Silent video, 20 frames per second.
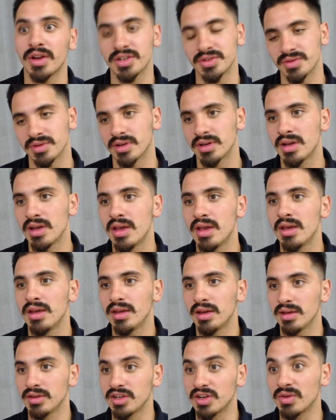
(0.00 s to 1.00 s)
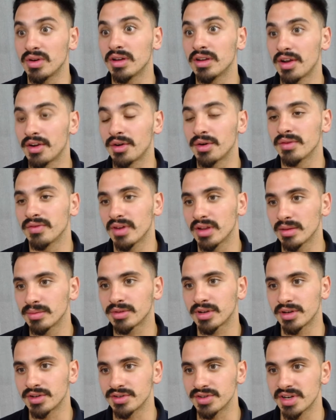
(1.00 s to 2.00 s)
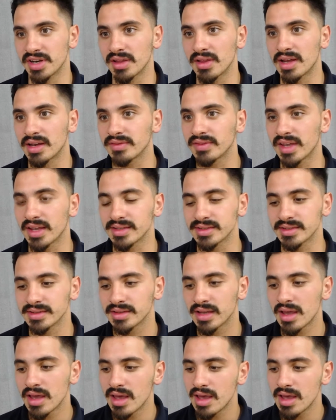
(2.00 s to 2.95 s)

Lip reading: to an underdeveloped country in a lot of cases.